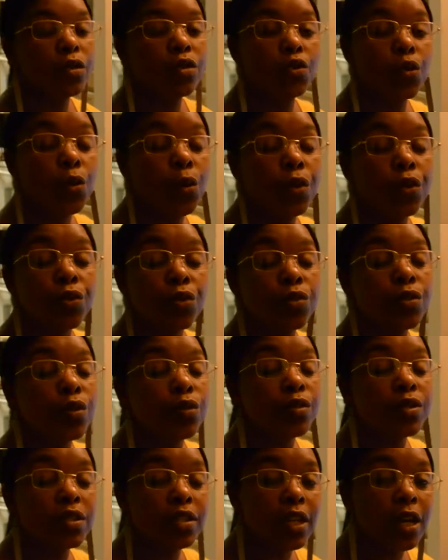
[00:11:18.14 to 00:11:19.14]
going through
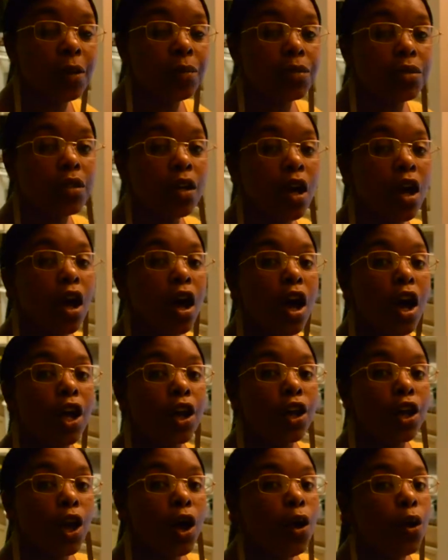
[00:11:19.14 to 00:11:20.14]
those steps
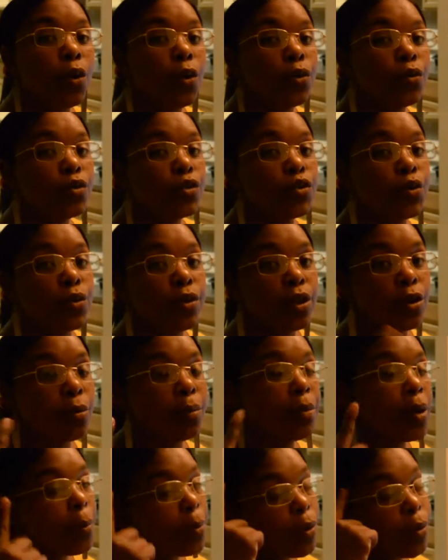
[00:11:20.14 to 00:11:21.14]
alone. So they're
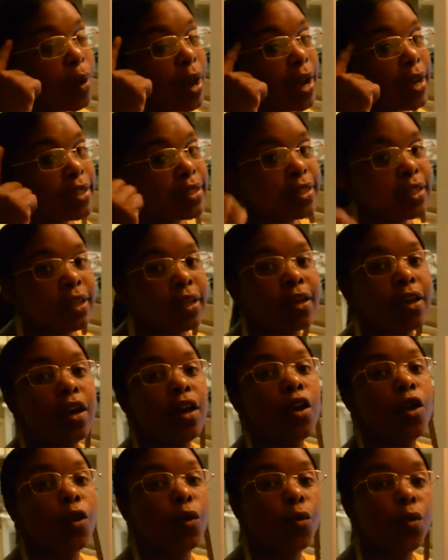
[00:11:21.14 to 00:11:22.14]
memorizing
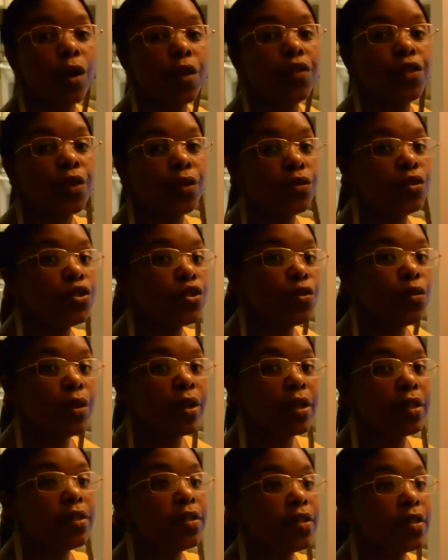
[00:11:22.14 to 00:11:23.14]
what they're
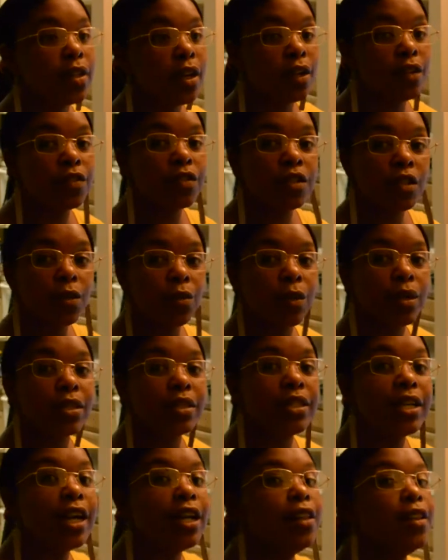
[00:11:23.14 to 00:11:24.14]
doing instead of someone
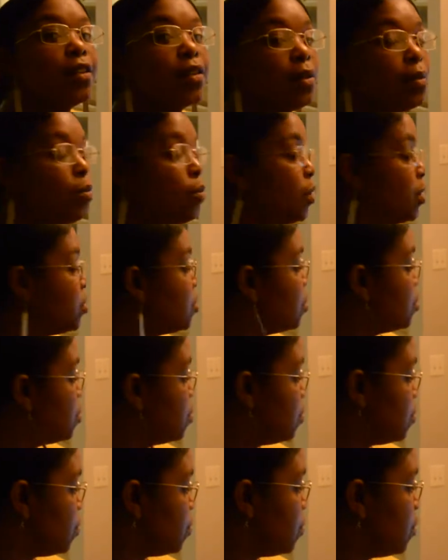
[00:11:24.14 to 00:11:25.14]
telling them what to do.